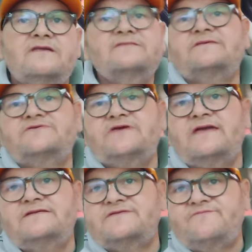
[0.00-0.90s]
does it
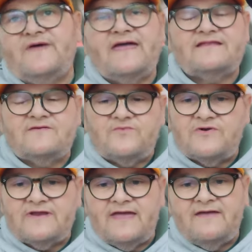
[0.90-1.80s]
change the fact that we're
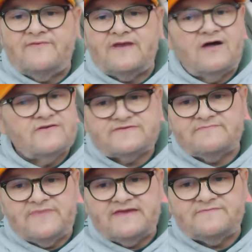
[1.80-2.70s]
going to have an
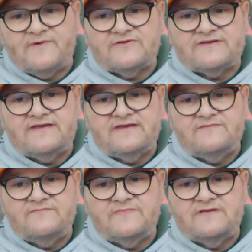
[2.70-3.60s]
awesome baseball
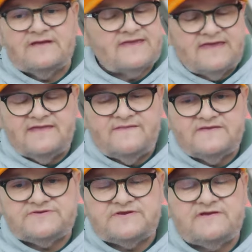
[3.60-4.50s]
team again
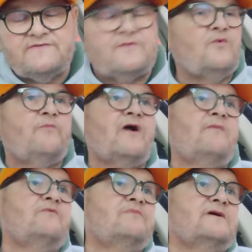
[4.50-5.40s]
this year that will
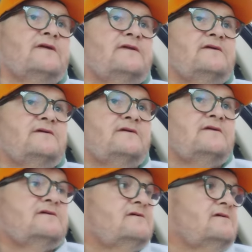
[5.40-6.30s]
probably
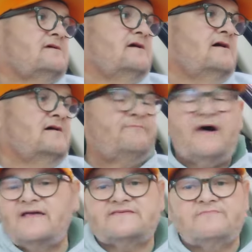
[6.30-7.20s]
uh,
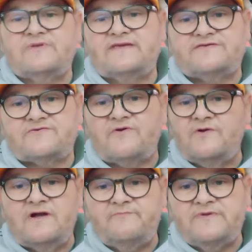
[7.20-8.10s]
possibly
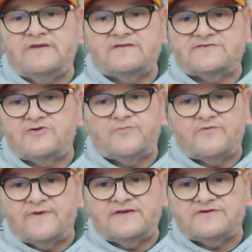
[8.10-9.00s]
screw up in a
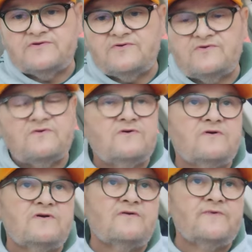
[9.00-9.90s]
super regional
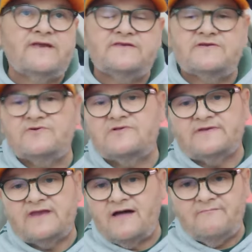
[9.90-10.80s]
or a regional
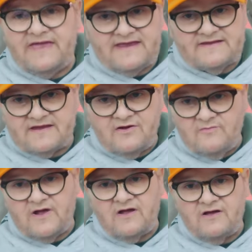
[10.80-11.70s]
and not make it to
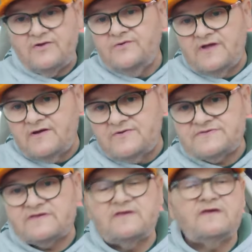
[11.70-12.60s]
Omaha. Who knows?
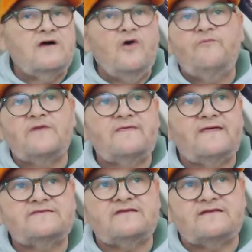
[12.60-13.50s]
Hopefully
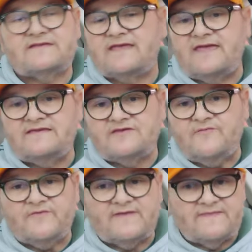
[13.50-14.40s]
that's not the case.
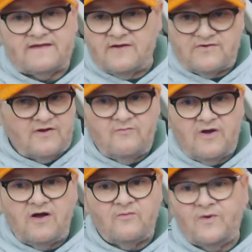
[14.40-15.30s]
Hopefully they go to
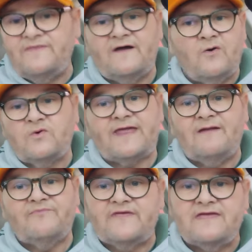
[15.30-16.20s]
Omaha and win the whole
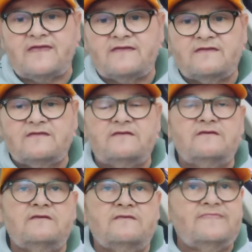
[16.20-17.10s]
damn thing.
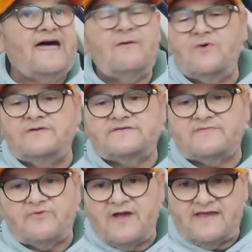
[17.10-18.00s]
That wouldn't
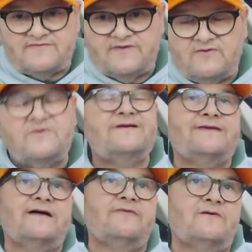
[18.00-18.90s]
surprise me. Well,
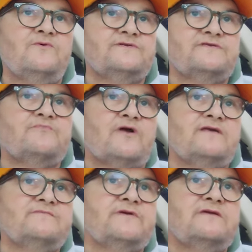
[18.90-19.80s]
yeah, that would
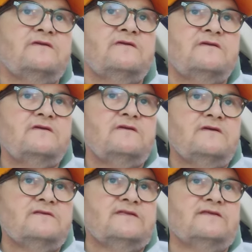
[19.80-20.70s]
surprise me.
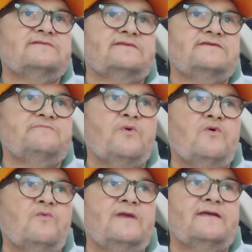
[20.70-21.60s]
A Tennessee
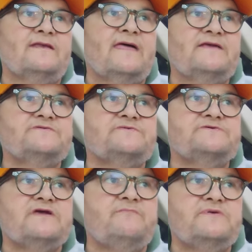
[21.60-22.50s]
sport winning a national
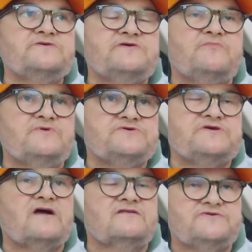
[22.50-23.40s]
championship would
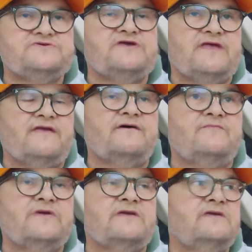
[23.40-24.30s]
shock the shit out
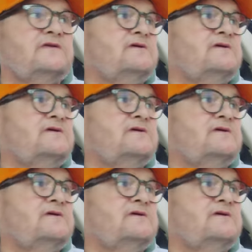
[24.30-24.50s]
of me.